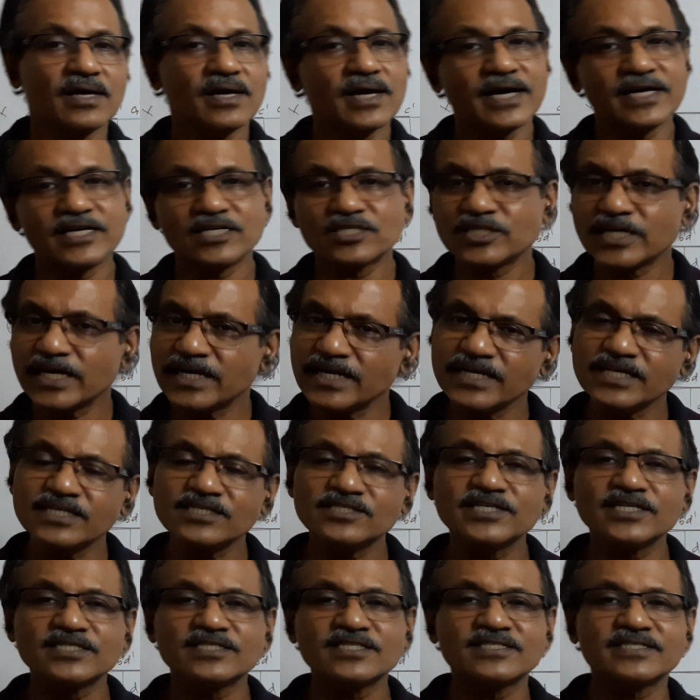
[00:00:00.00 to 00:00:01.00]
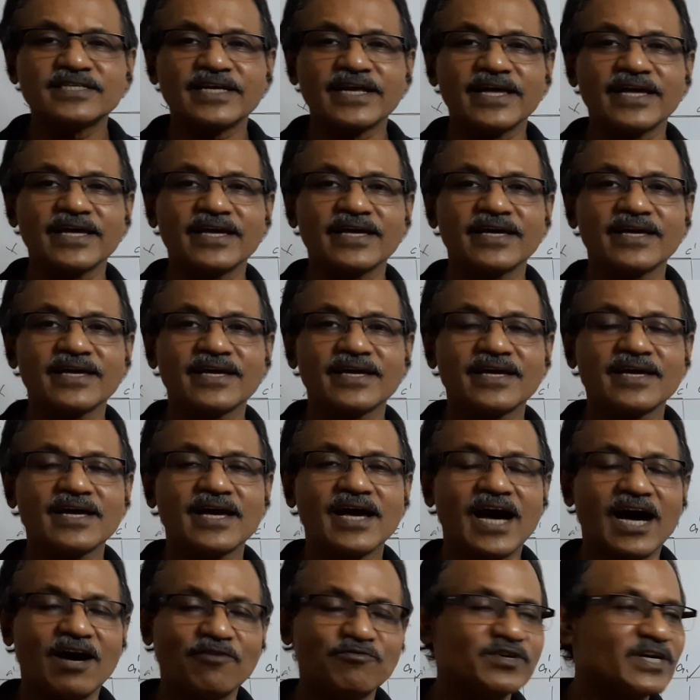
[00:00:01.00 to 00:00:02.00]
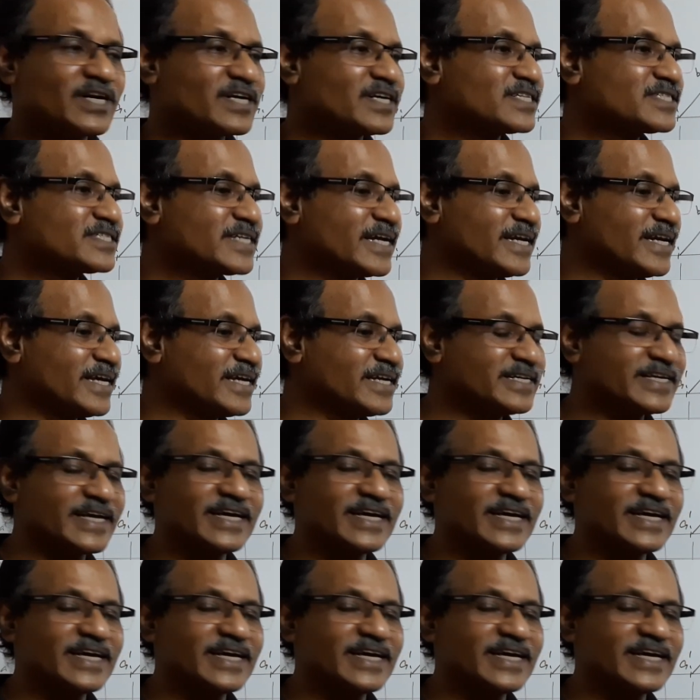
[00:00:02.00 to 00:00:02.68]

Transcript: Understanding is necessary. After understanding,